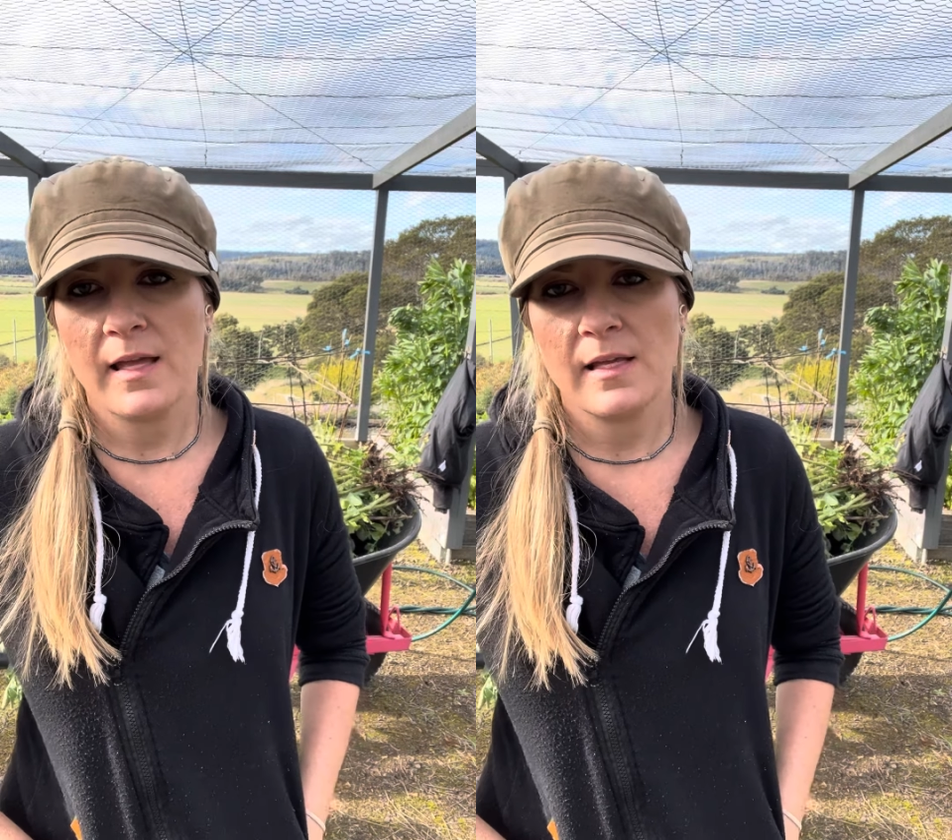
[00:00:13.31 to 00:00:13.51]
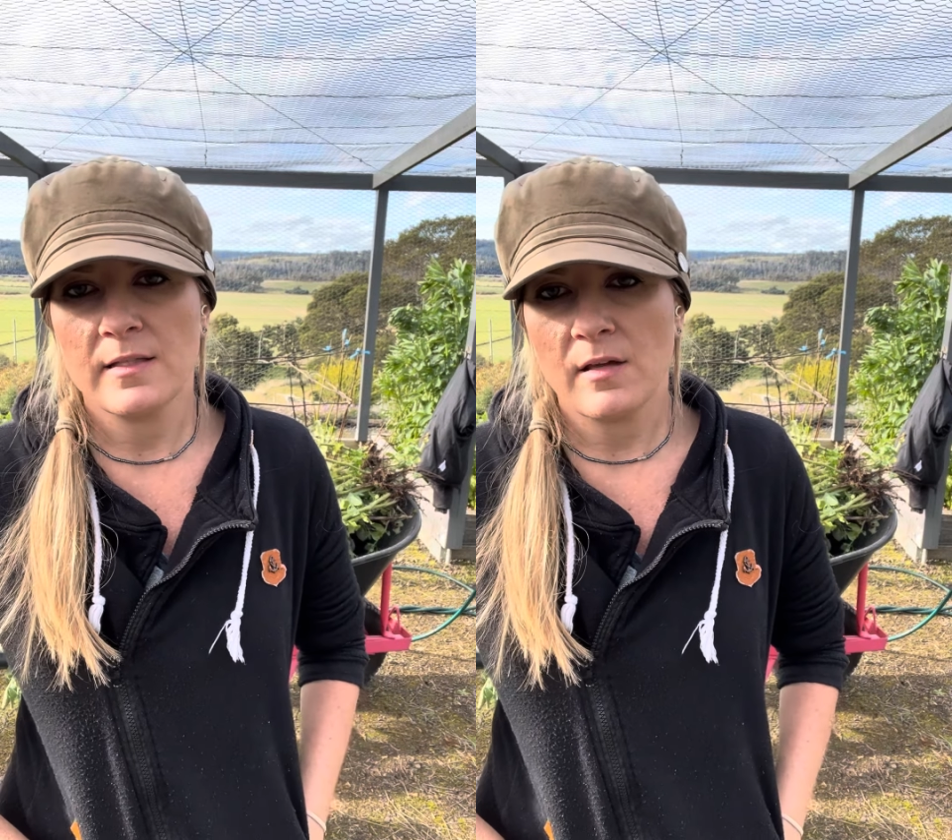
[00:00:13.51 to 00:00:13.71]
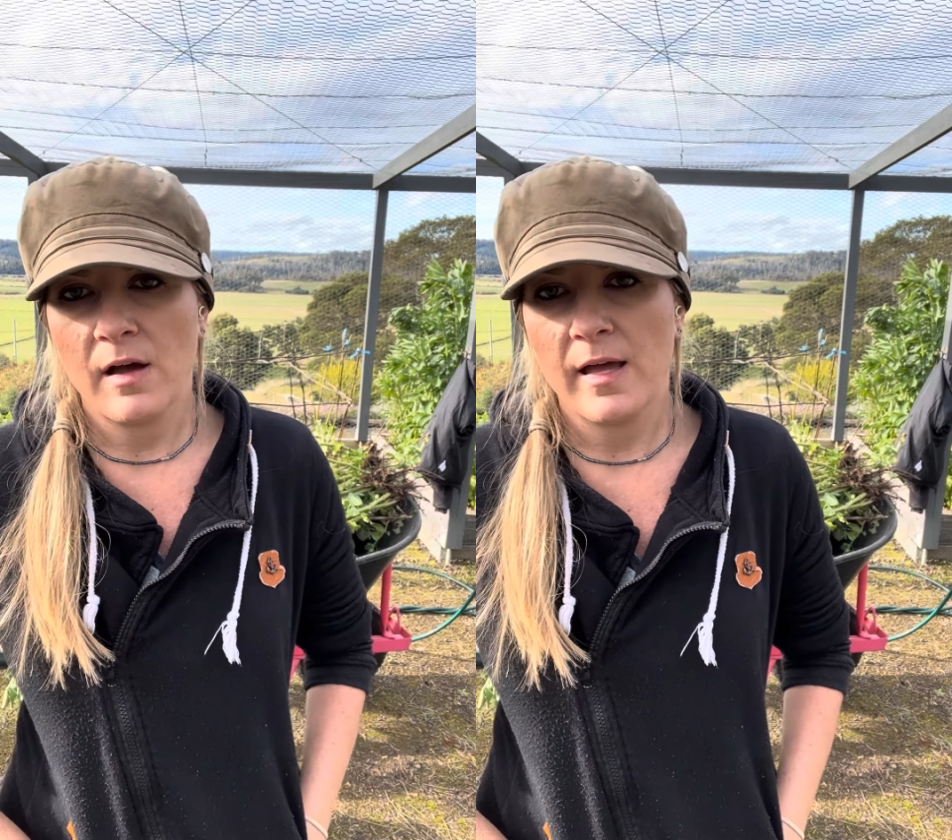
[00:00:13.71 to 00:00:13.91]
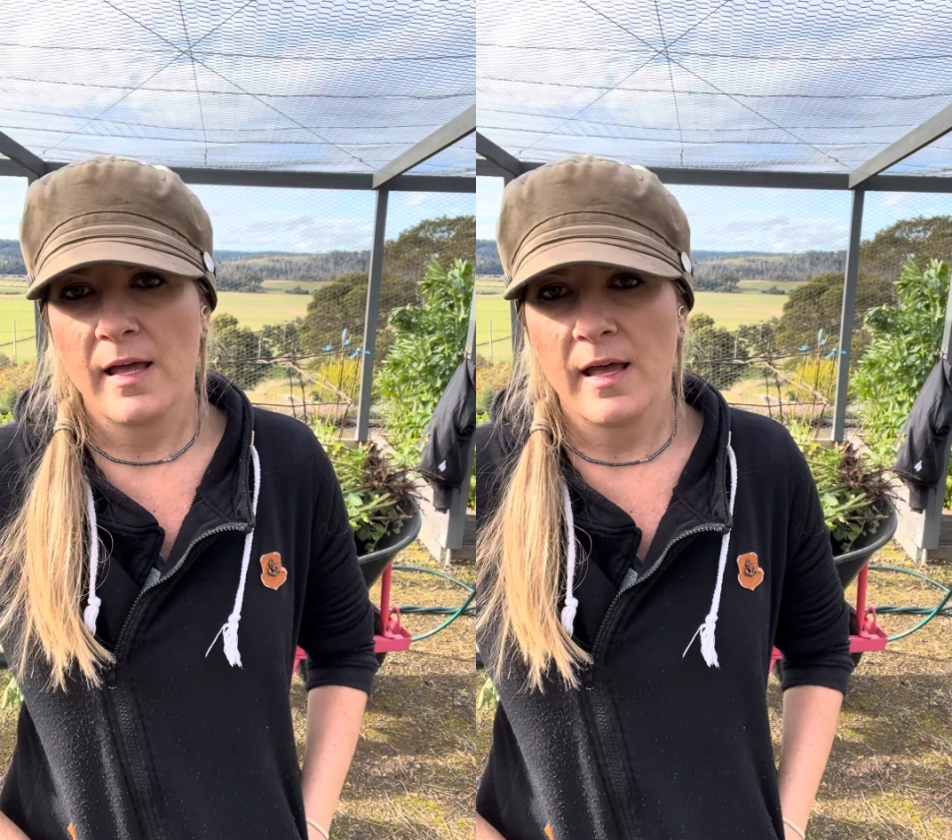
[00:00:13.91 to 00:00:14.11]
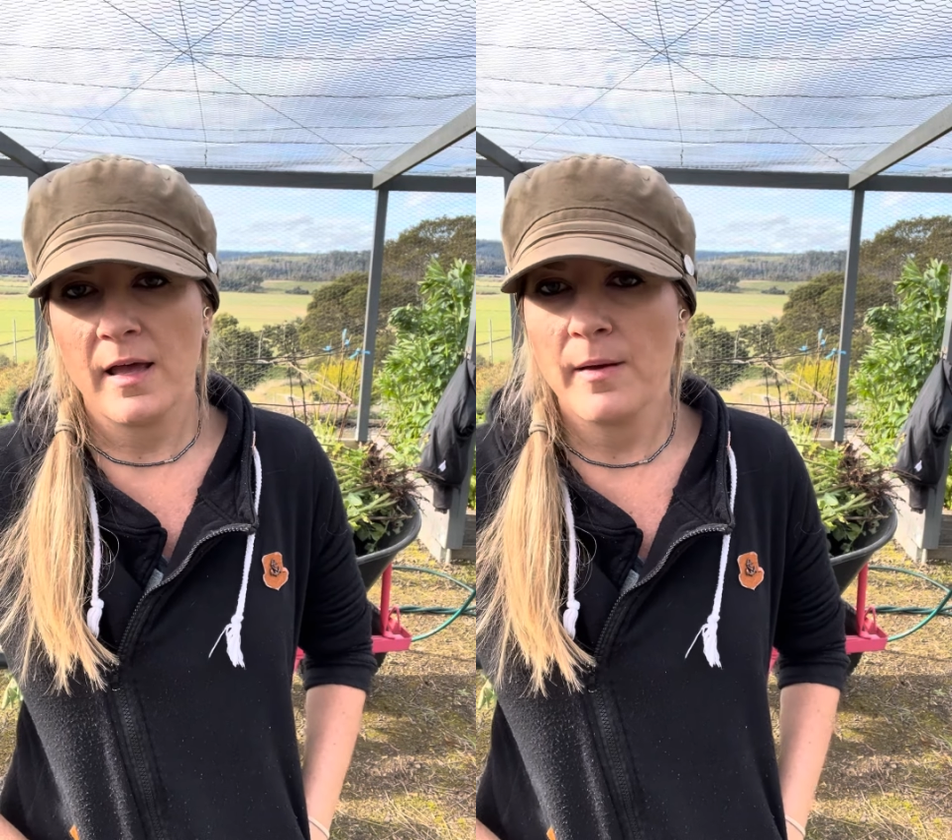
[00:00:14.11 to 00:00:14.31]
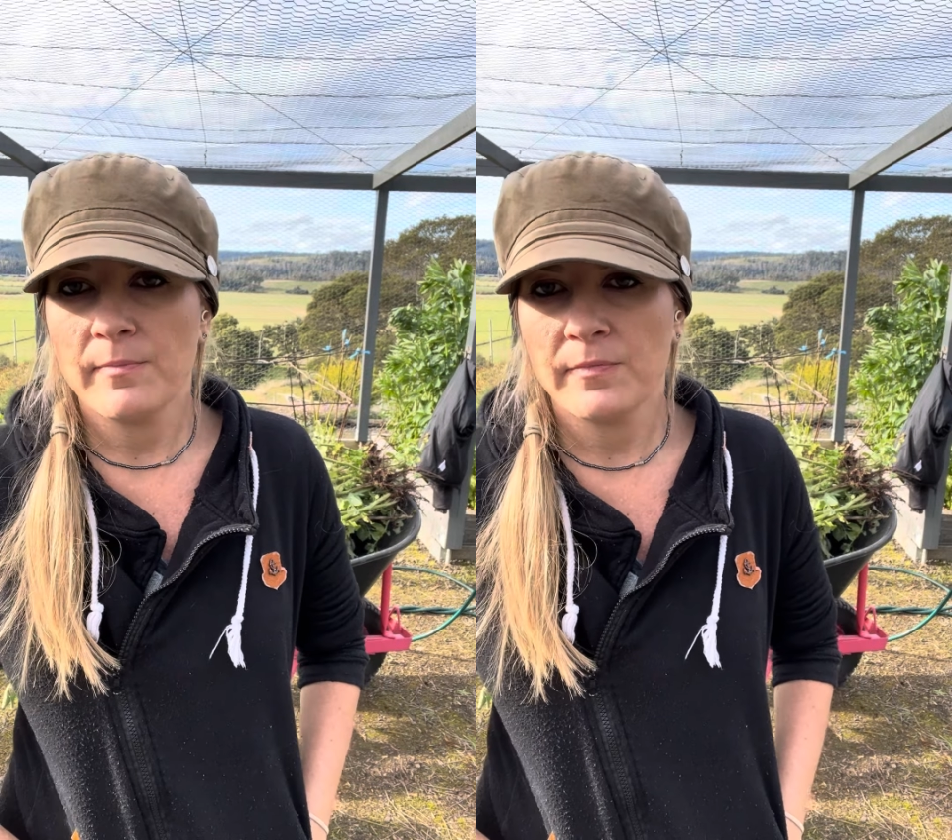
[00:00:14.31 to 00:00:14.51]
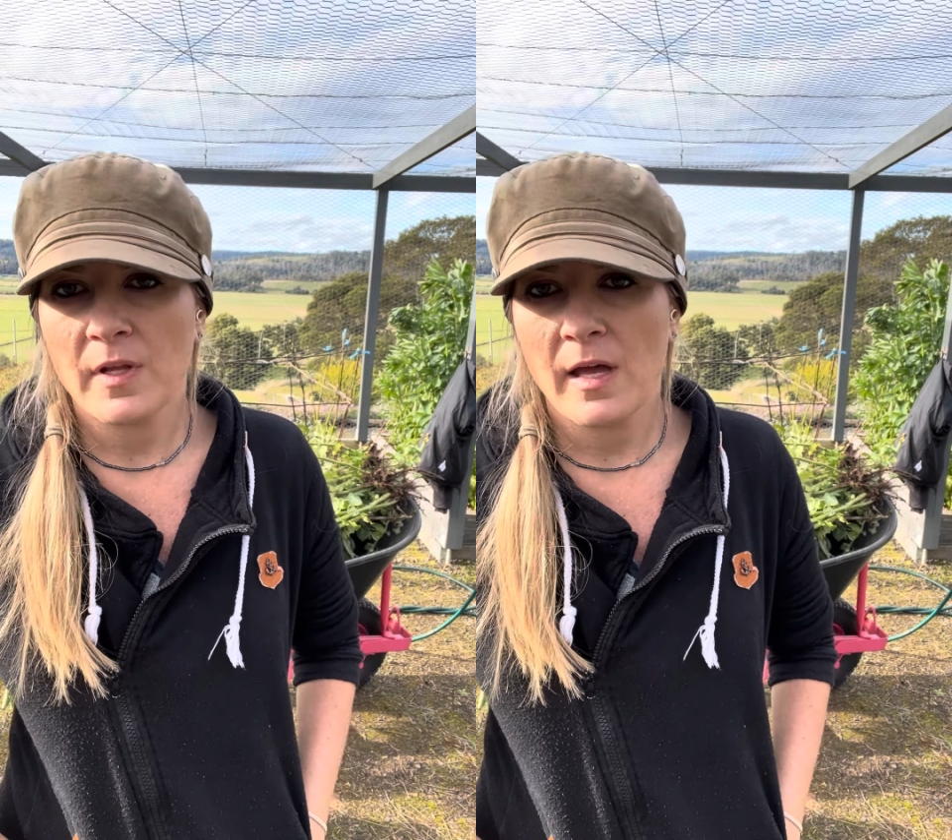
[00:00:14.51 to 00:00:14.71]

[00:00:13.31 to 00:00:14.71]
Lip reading: is I am